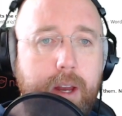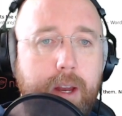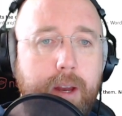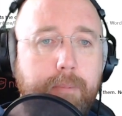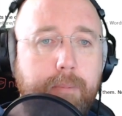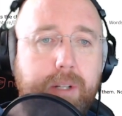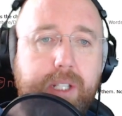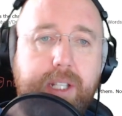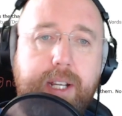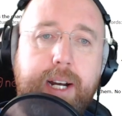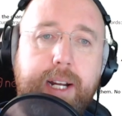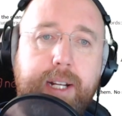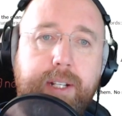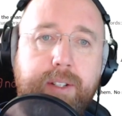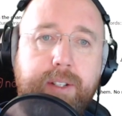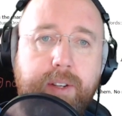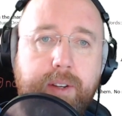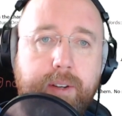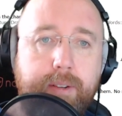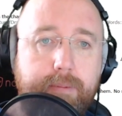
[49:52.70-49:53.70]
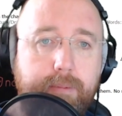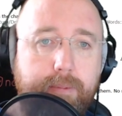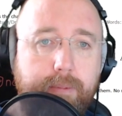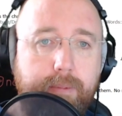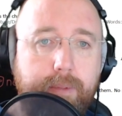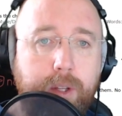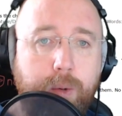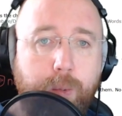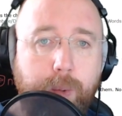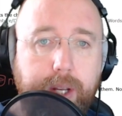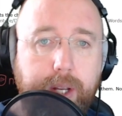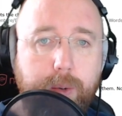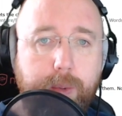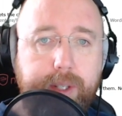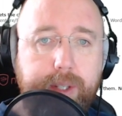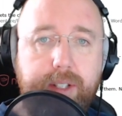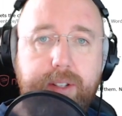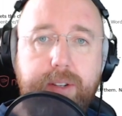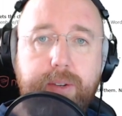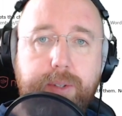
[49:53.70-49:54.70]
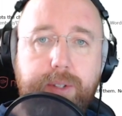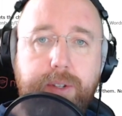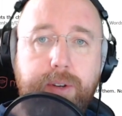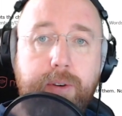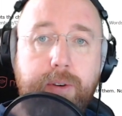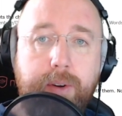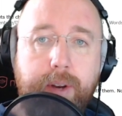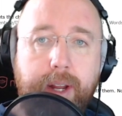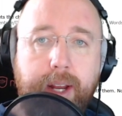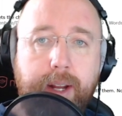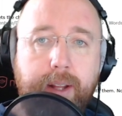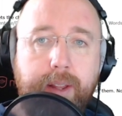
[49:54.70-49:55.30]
Besides, the wheel was still turning,